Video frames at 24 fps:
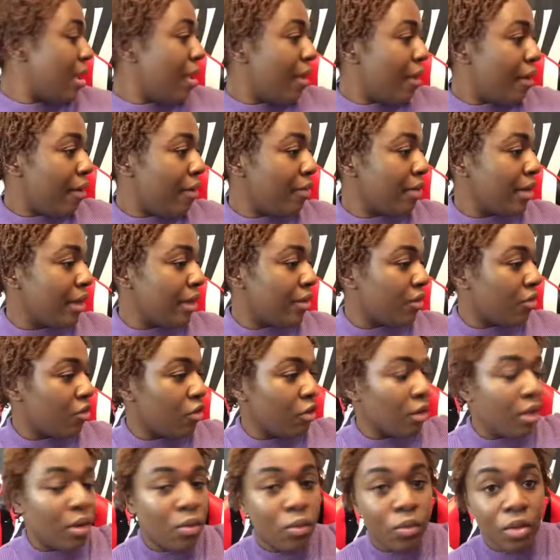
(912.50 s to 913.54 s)
okay,
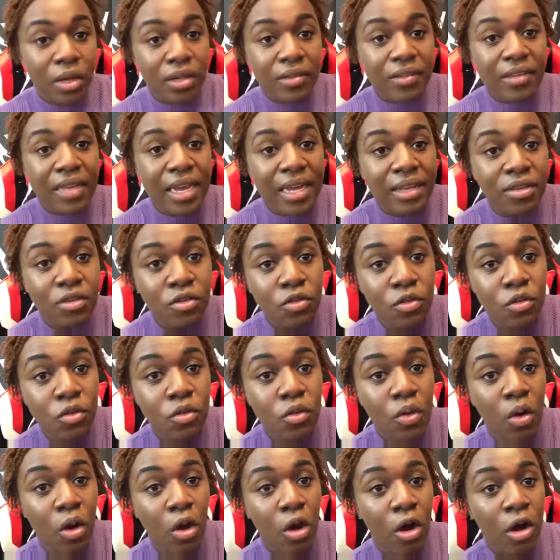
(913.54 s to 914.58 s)
so then once I
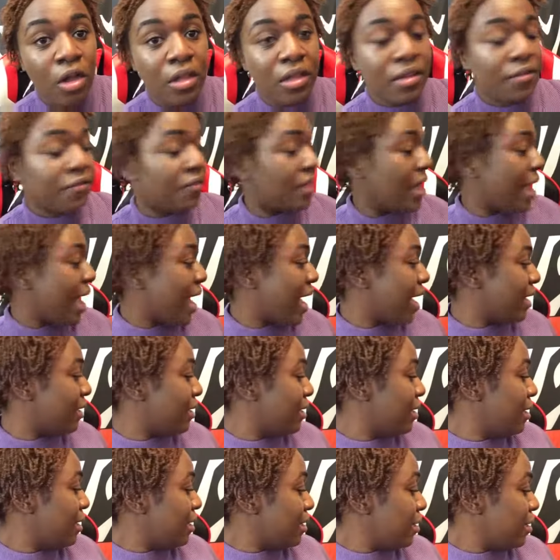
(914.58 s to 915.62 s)
do all of that,
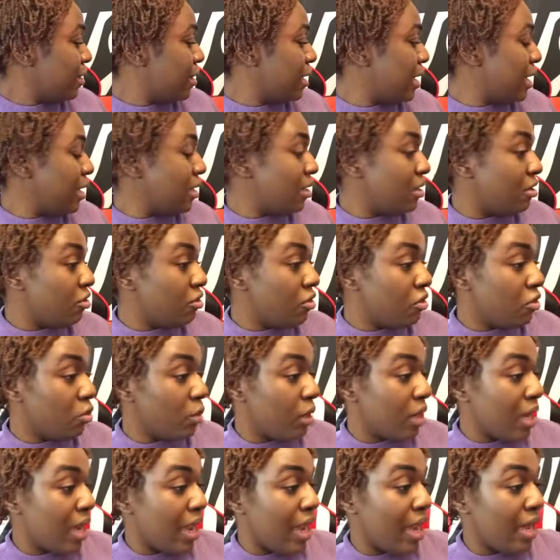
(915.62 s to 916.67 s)
then this is
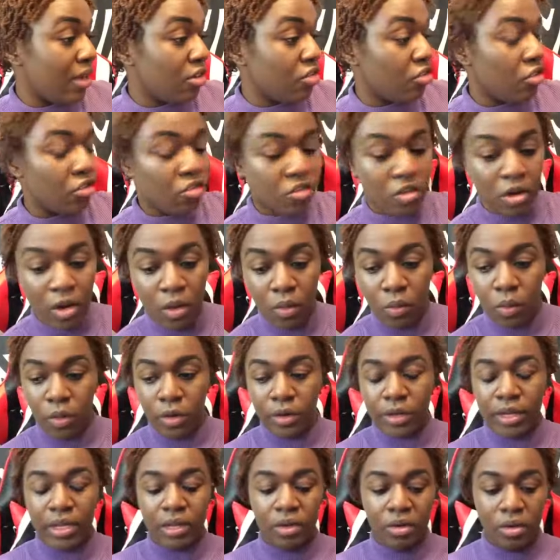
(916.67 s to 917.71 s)
when I actually start
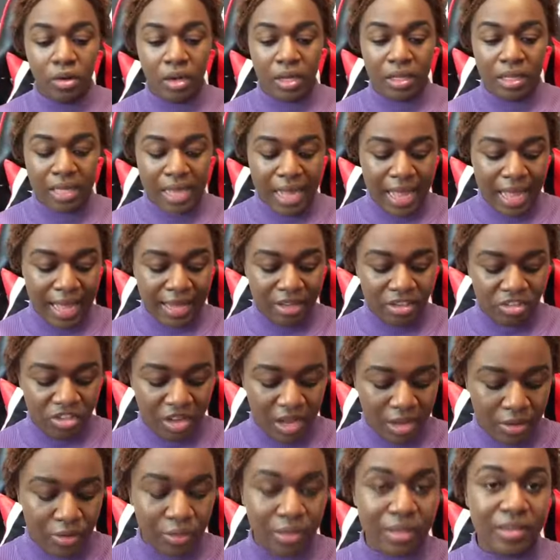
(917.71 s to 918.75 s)
working on the
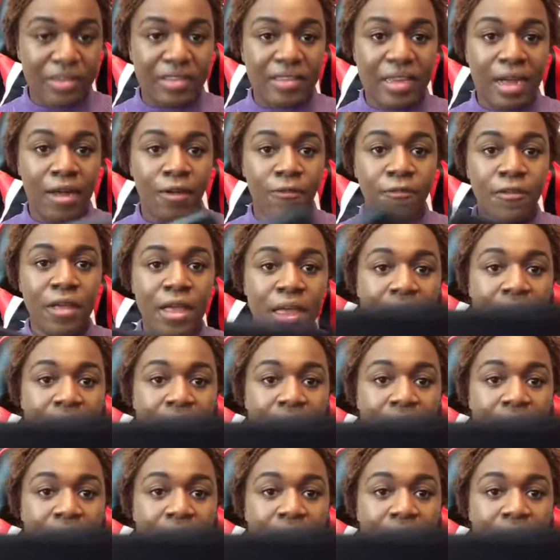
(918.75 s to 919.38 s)
eyeshadow itself.